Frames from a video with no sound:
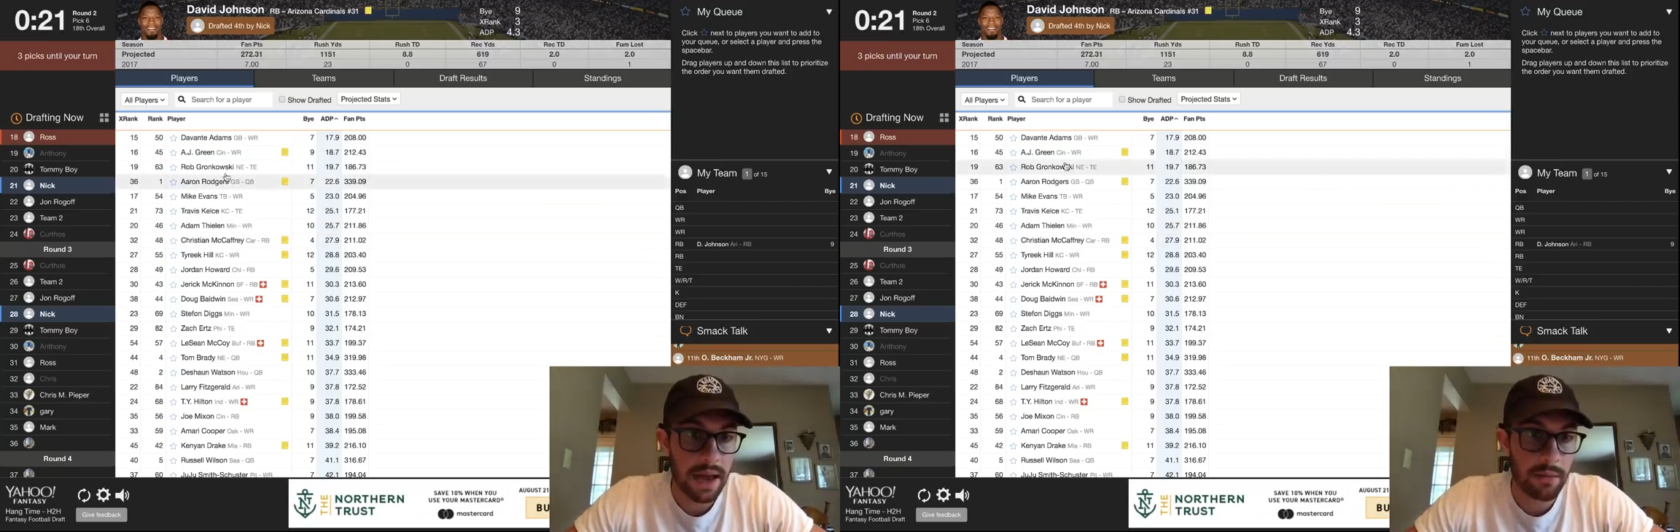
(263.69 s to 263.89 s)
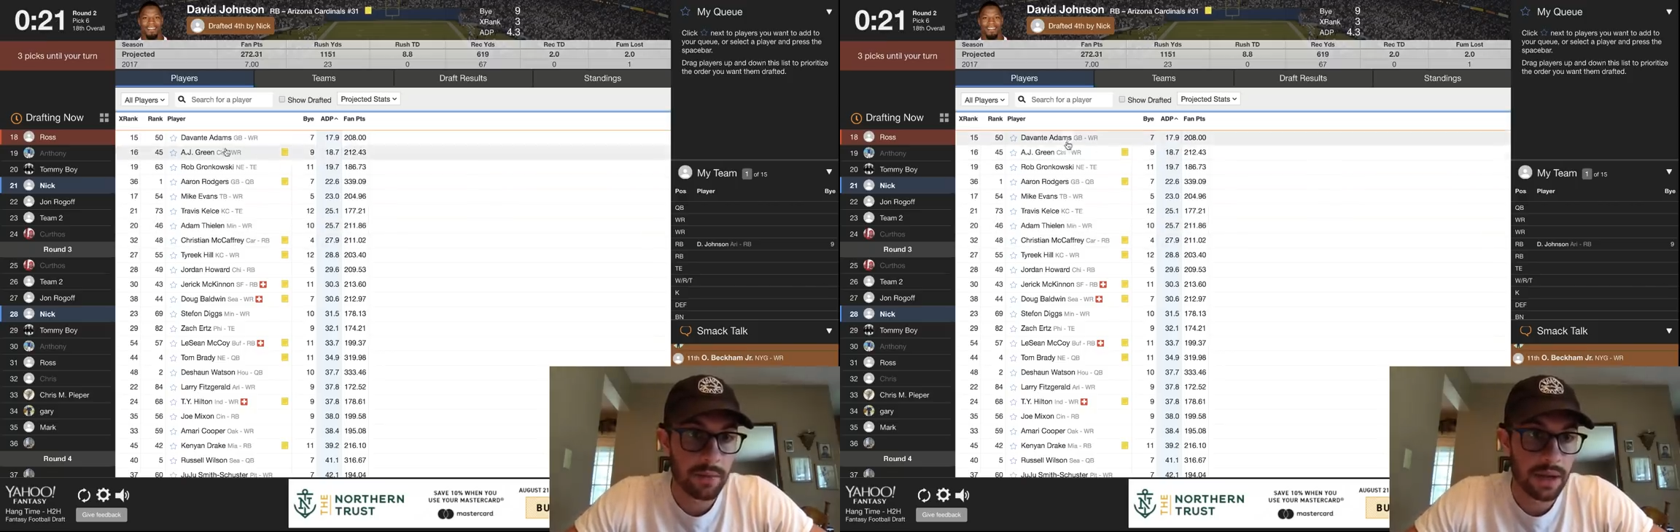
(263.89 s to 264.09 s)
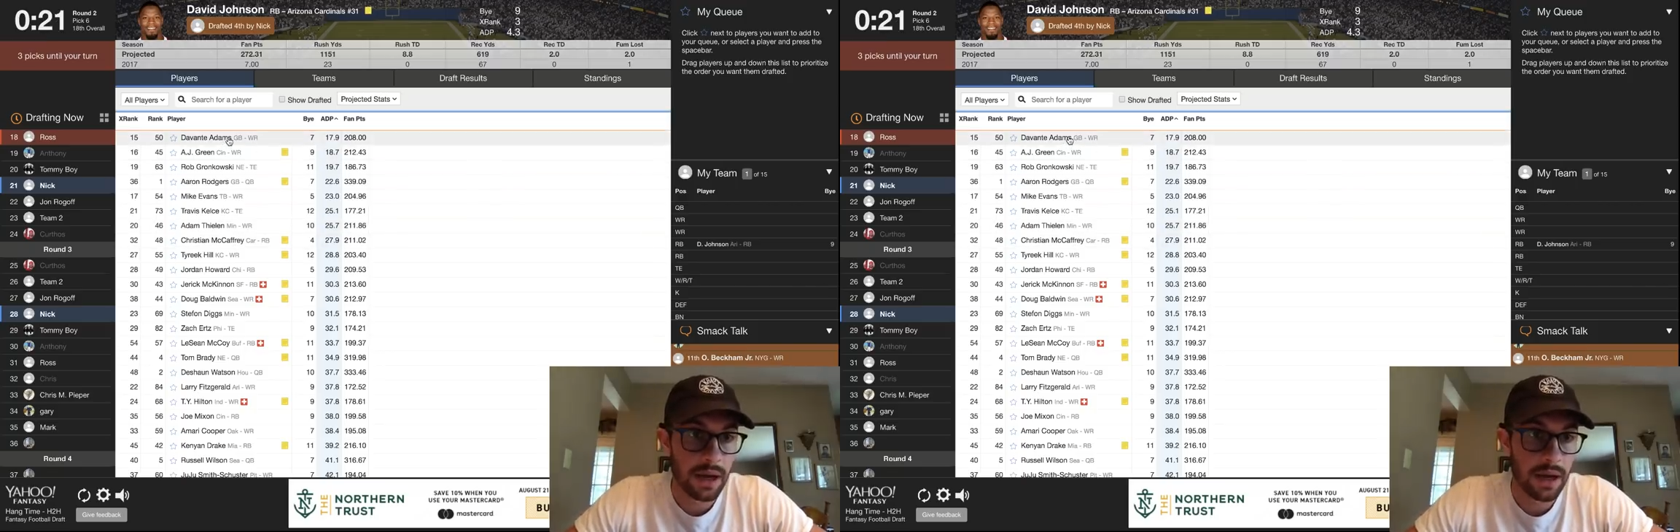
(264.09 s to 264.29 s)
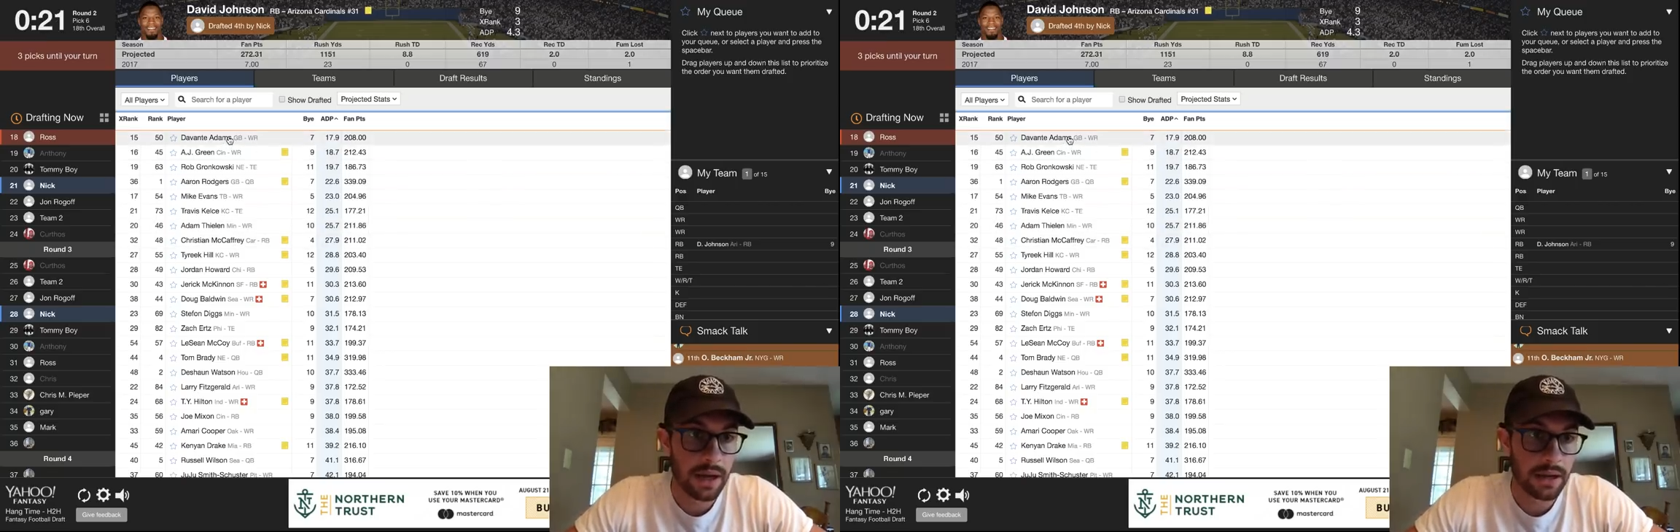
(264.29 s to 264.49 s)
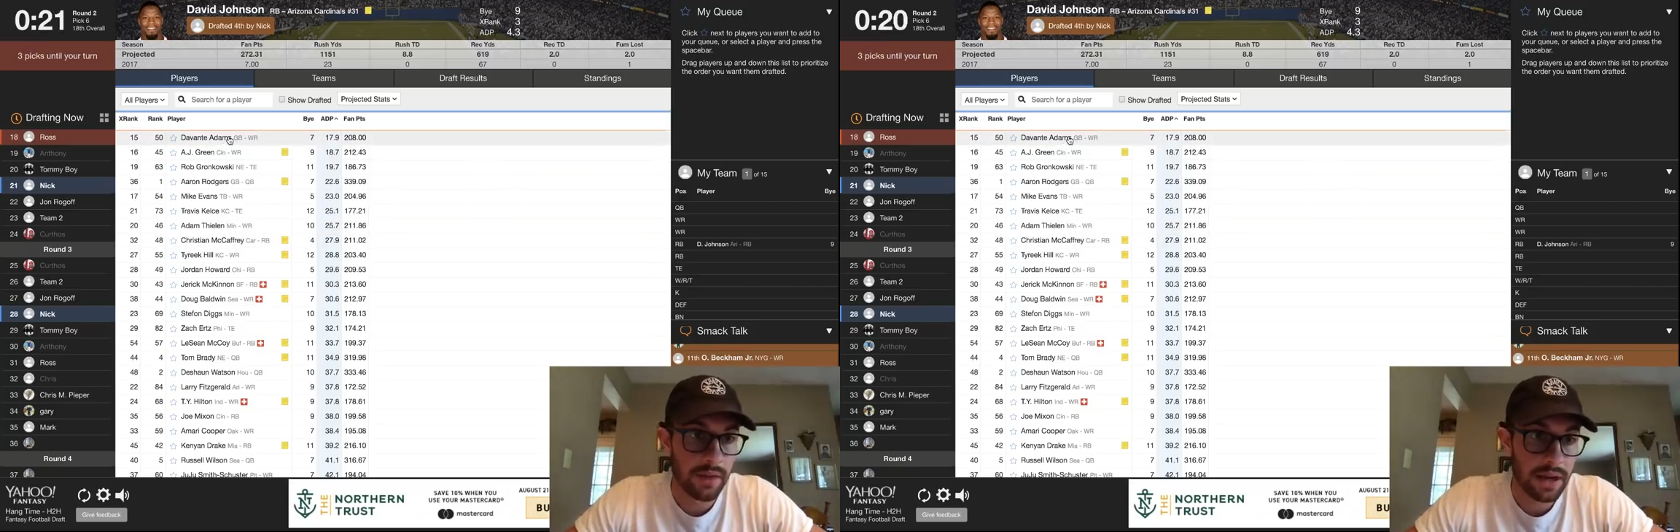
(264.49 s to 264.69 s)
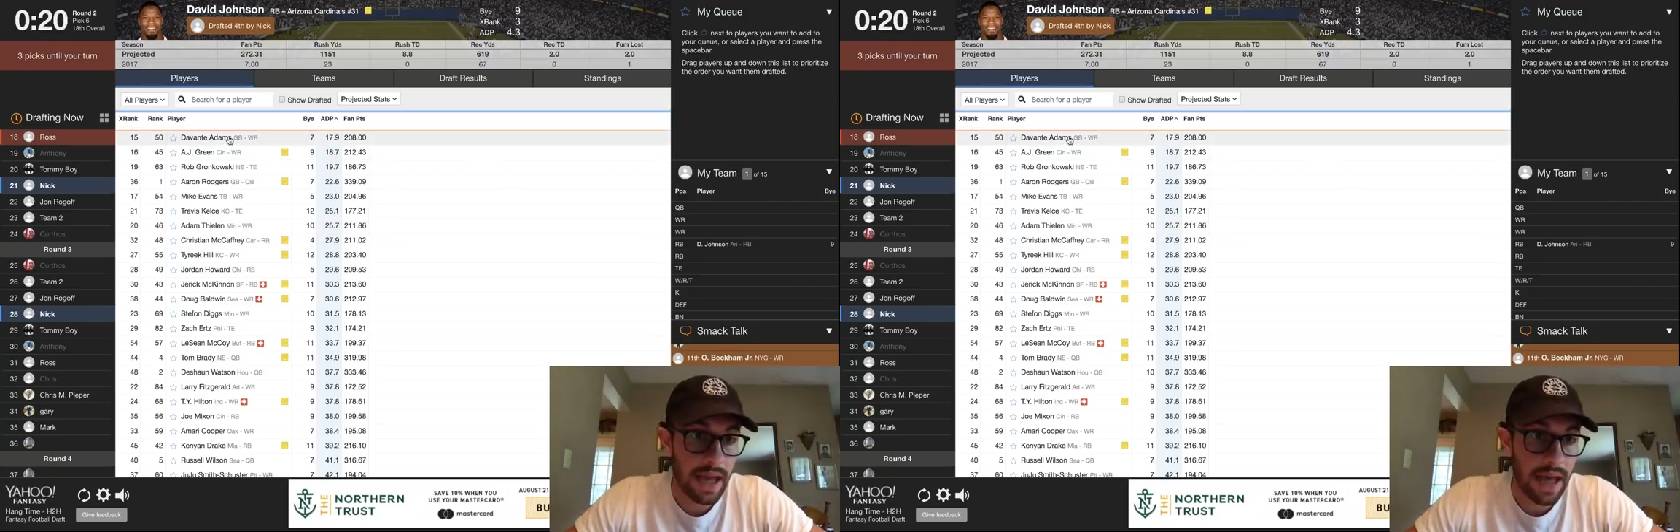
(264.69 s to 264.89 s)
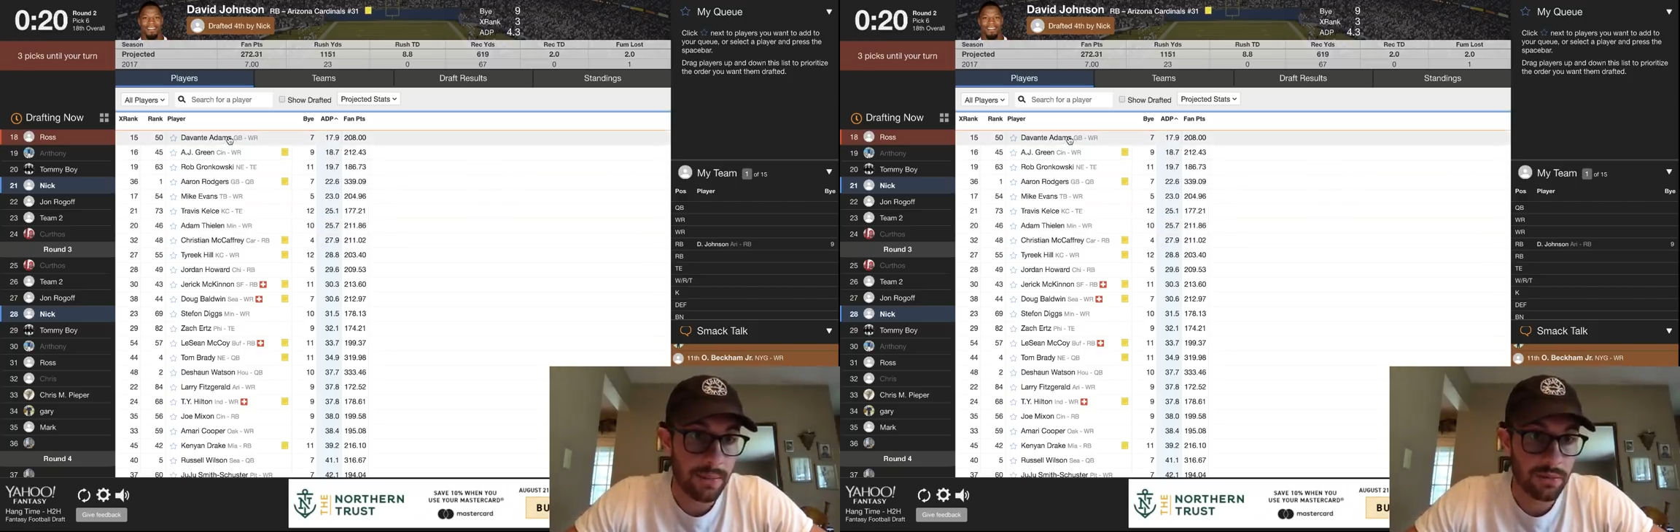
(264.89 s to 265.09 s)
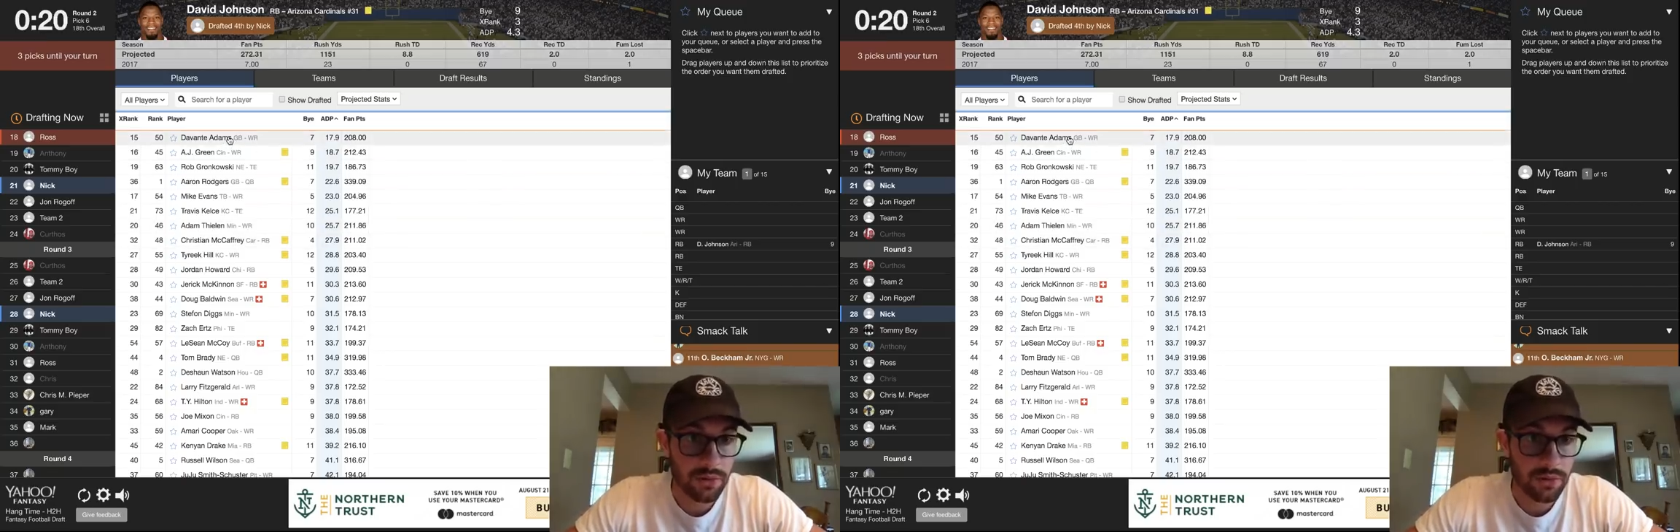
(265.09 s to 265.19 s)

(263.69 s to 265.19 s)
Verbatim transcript: I would be eyeing Devonta Adams,